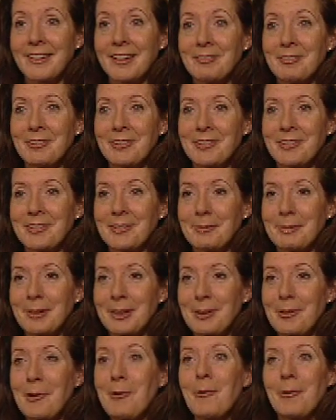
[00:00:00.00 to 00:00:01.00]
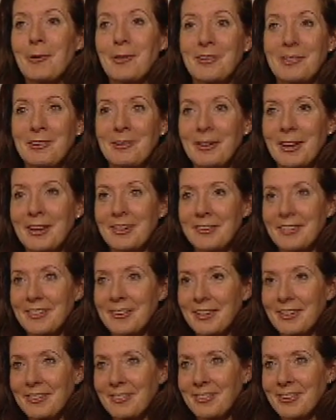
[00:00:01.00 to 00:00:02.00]
They wanted to be caught, so we had to
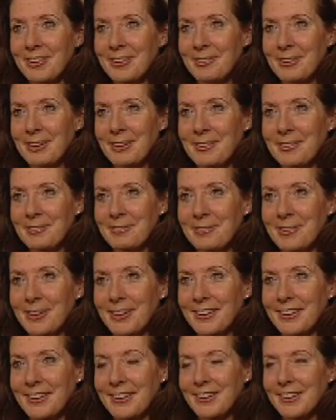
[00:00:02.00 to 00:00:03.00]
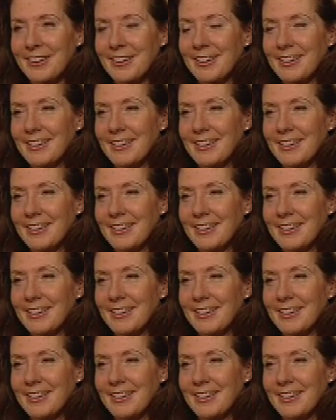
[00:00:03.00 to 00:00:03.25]
think of new ways of working.